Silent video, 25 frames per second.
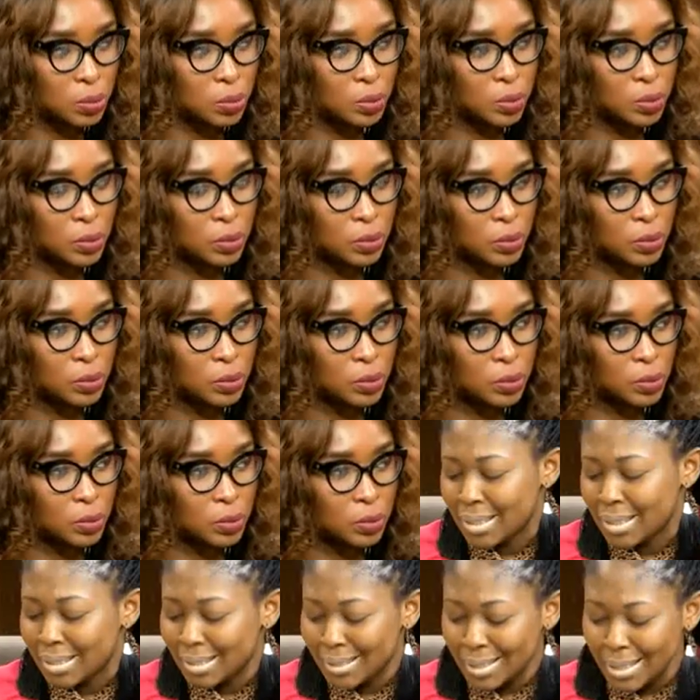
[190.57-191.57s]
Okay,
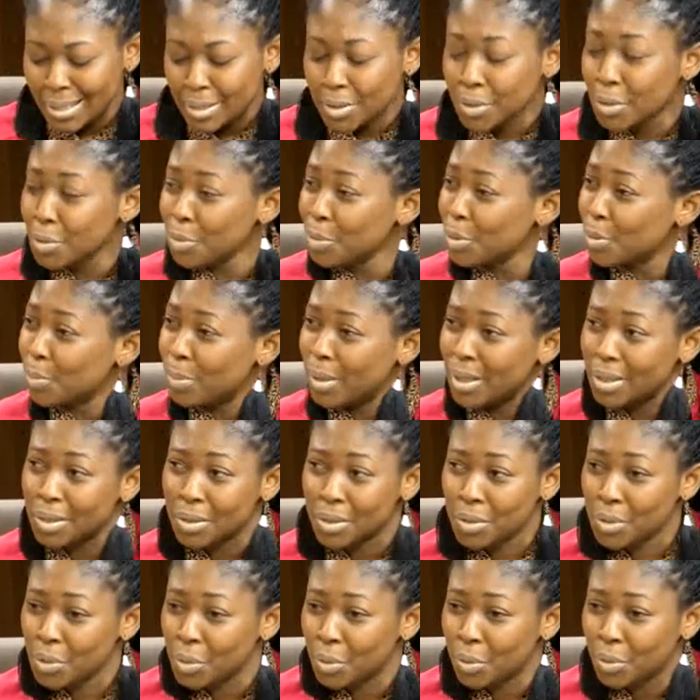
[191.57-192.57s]
the excuse
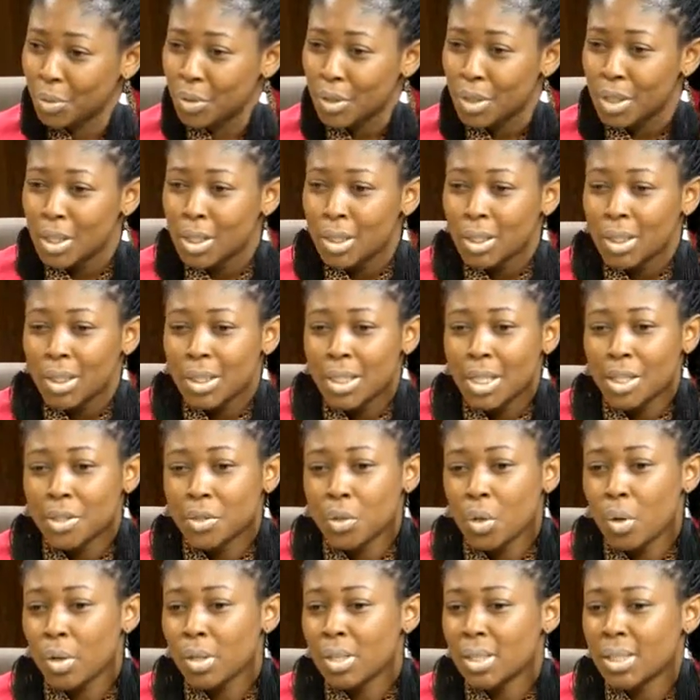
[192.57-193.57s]
plenty. Mm -hmm. Did they
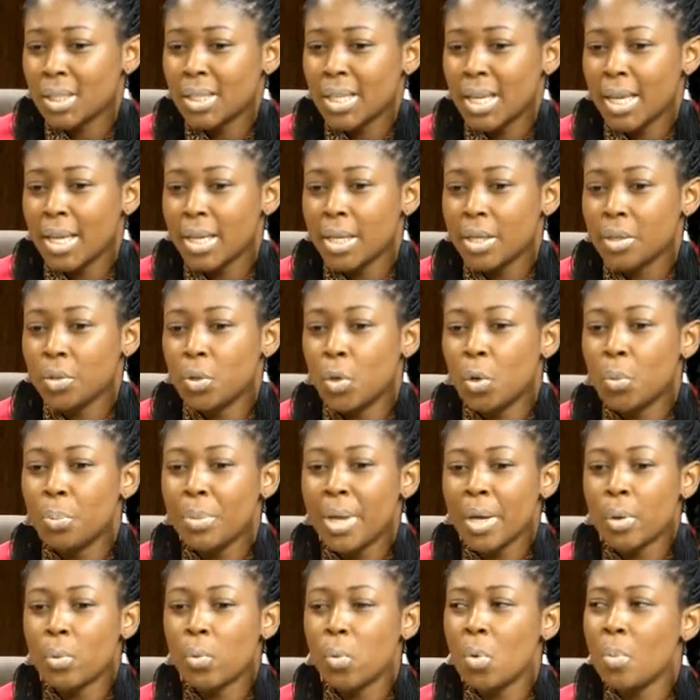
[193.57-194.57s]
talk say it go
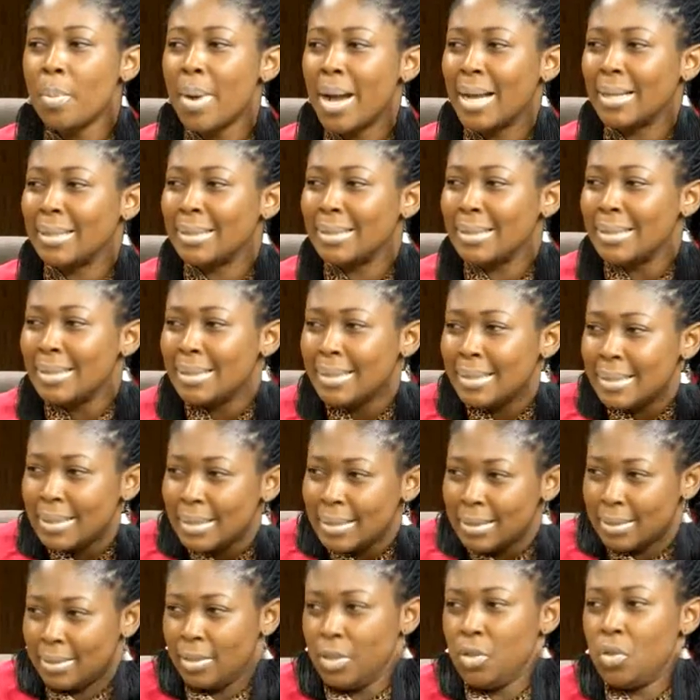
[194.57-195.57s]
make woman,
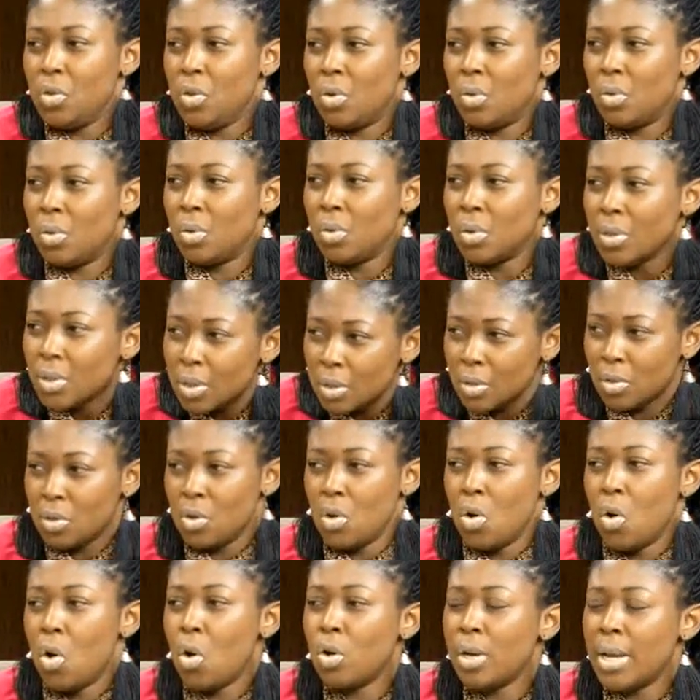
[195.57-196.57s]
you know, mm -hmm.
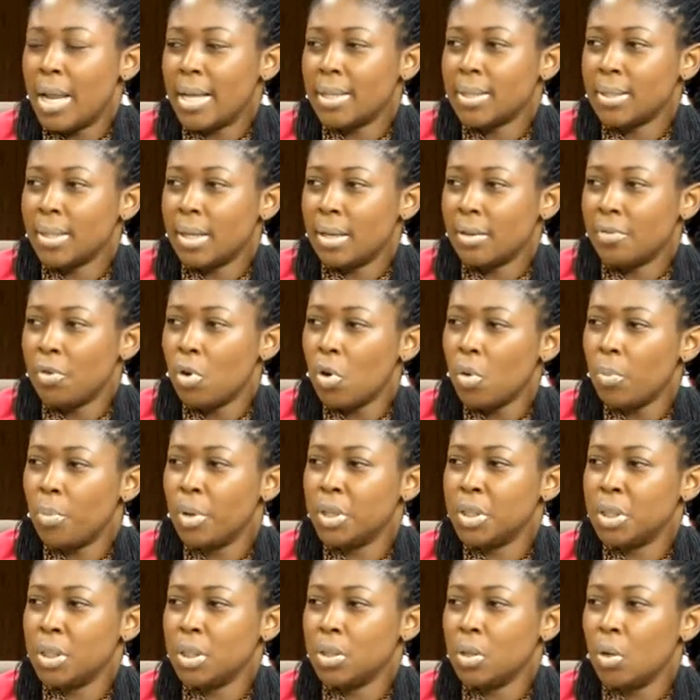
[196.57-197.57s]
hold herself, whole
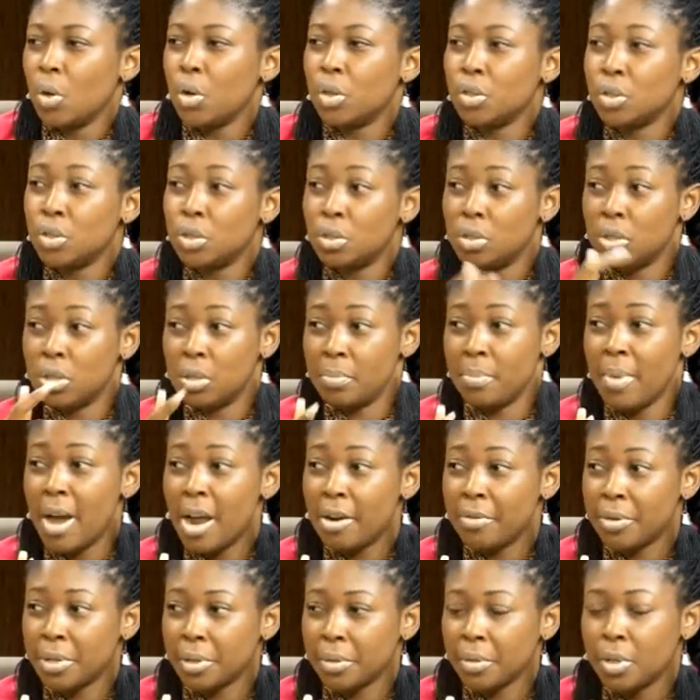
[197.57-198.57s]
body until she
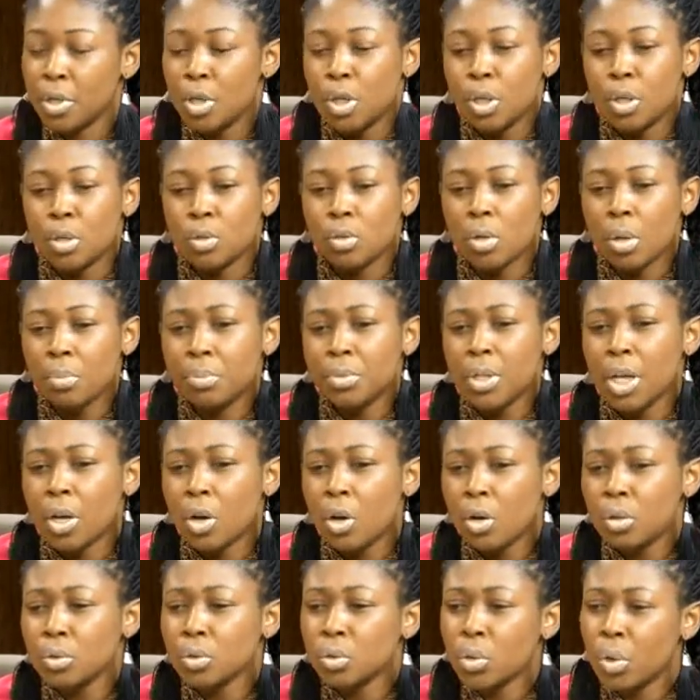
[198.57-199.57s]
marry. Mm -hmm. Some they
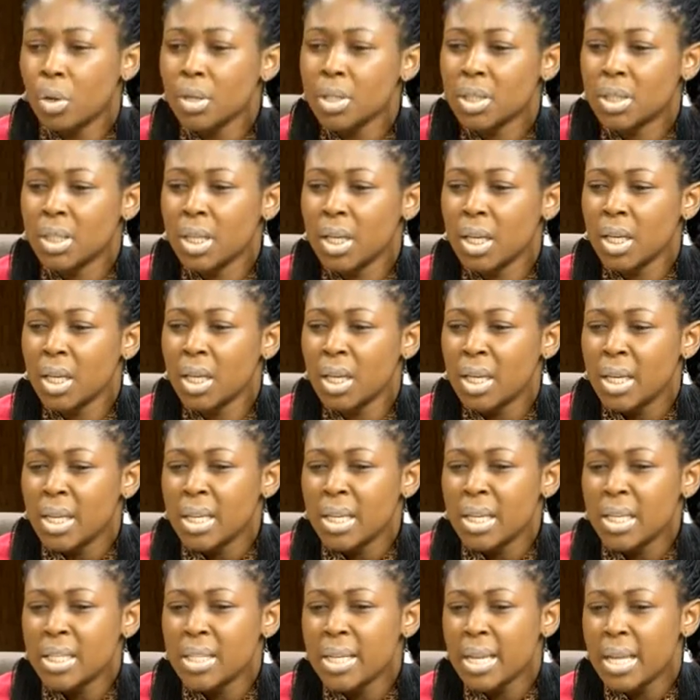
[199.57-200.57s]
can't talk say
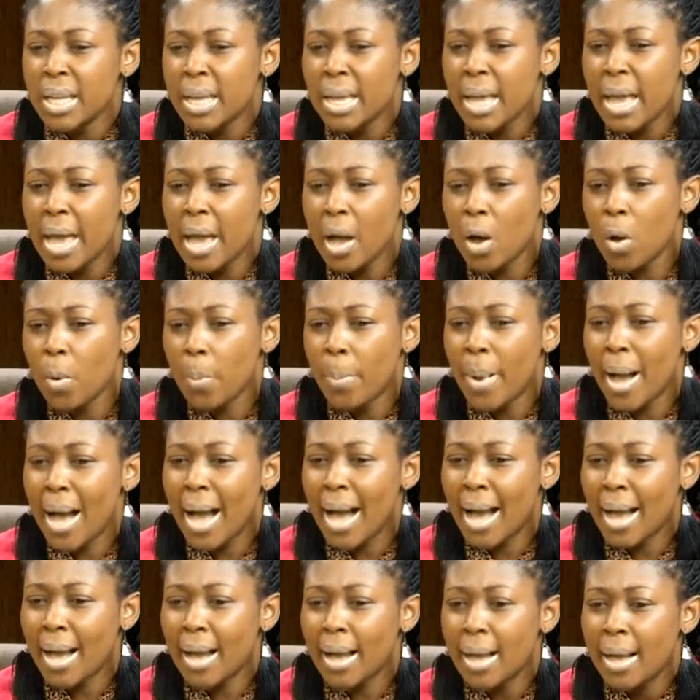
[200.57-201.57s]
it they help
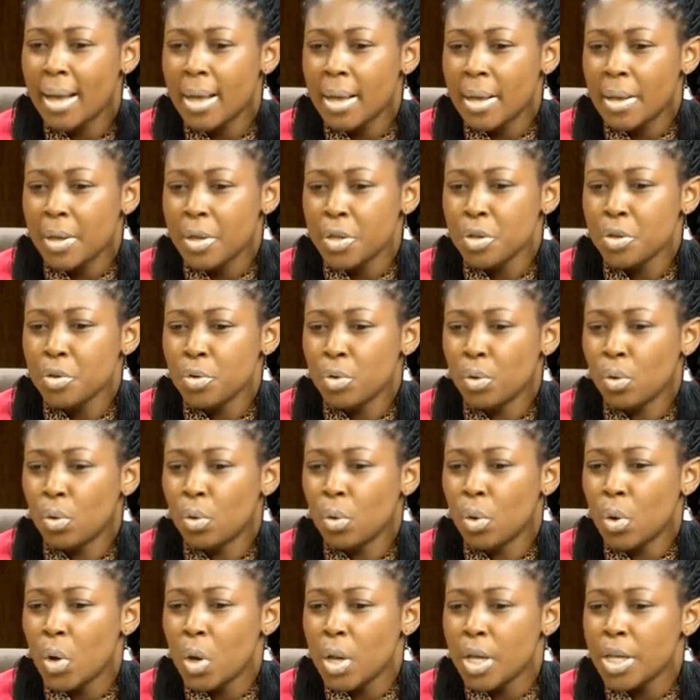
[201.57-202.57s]
her, you know,
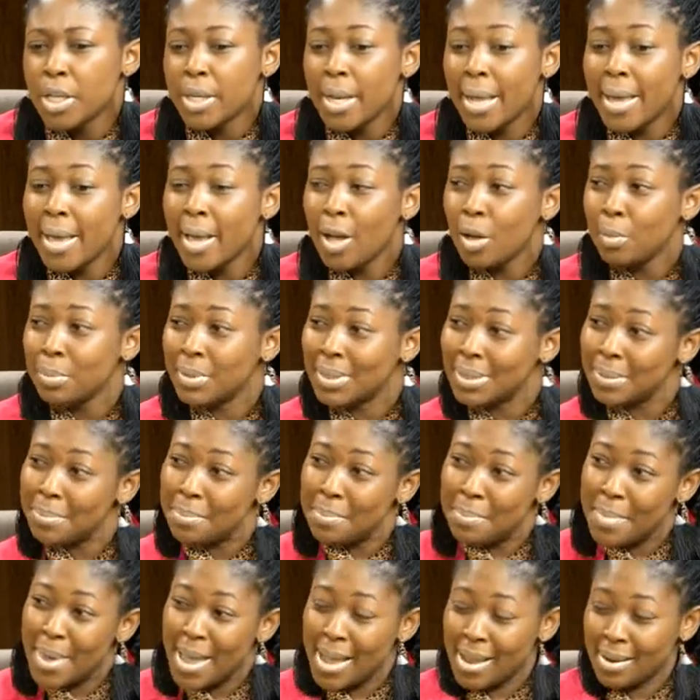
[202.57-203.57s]
it they help the
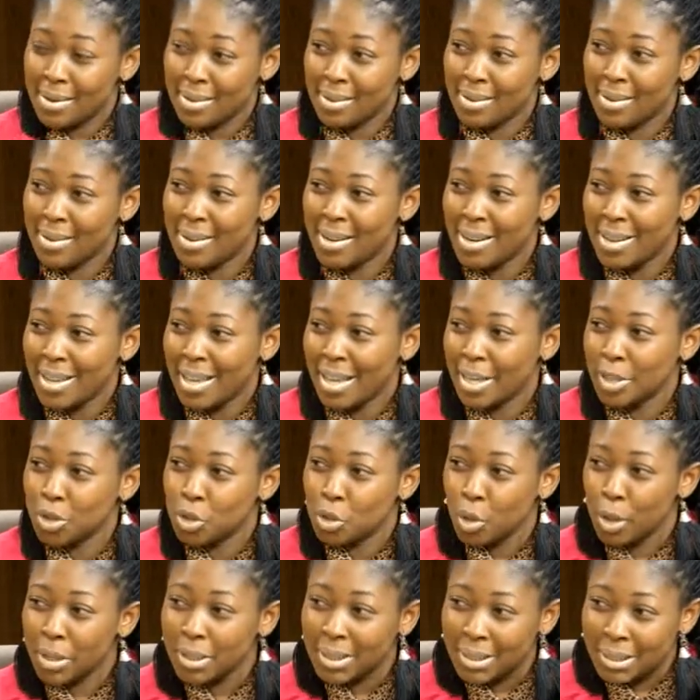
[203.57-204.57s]
men
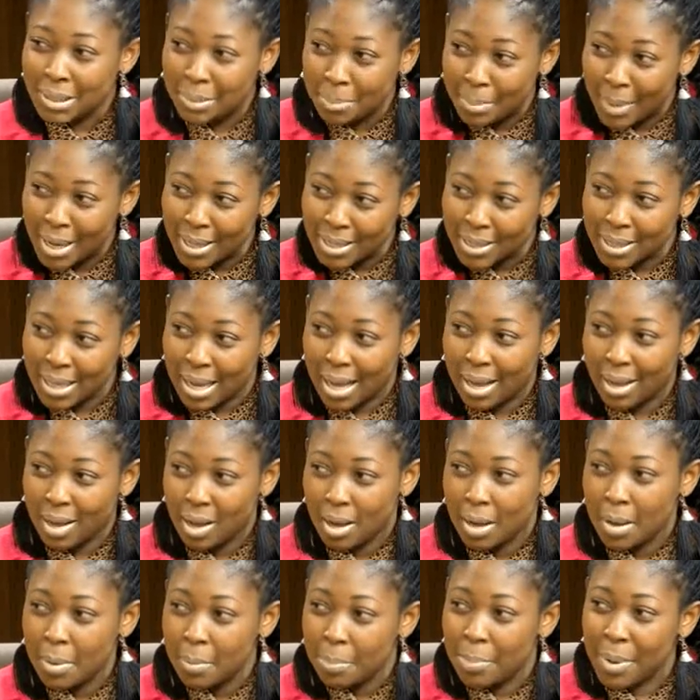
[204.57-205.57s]
enjoy the matter
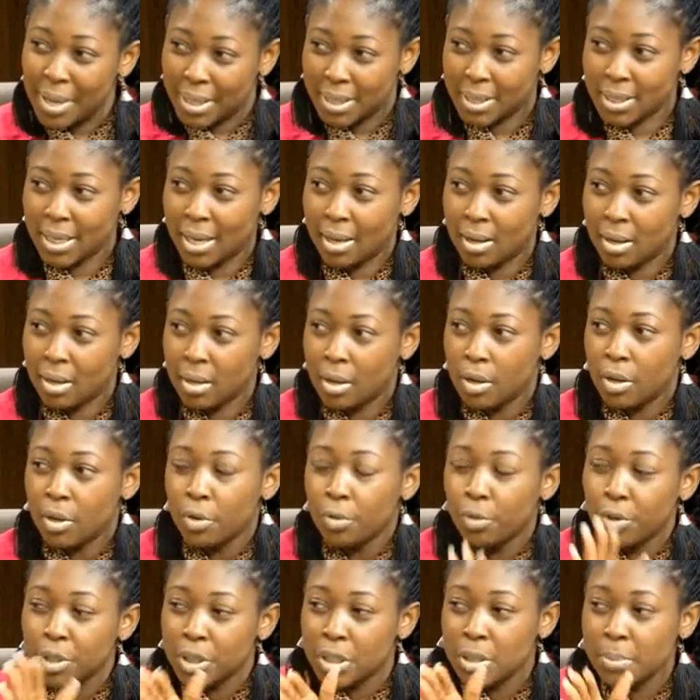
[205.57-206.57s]
mm. better mm.
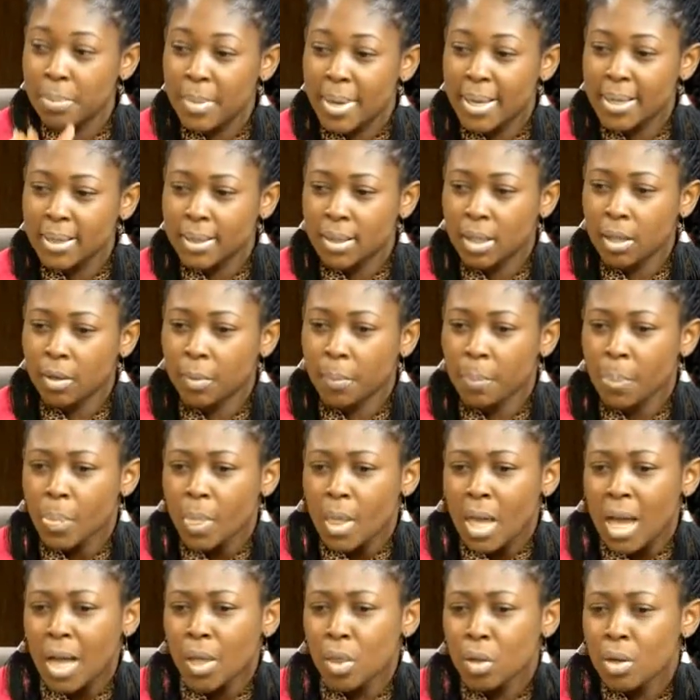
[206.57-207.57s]
for the men's sake.
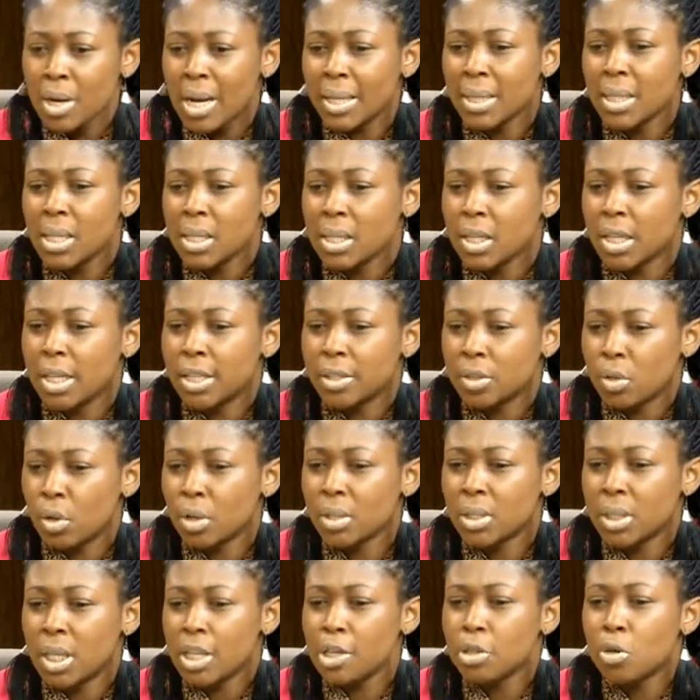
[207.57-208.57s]
Another thing they talk
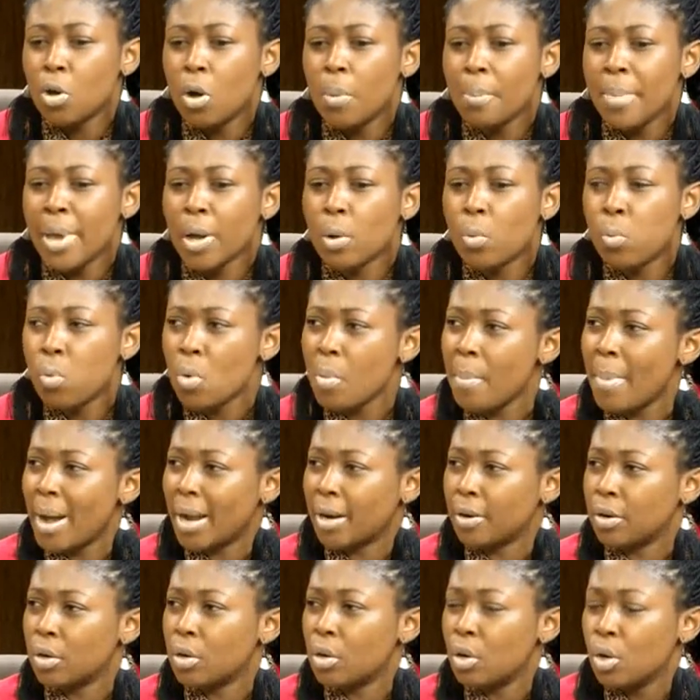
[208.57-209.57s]
say it go make woman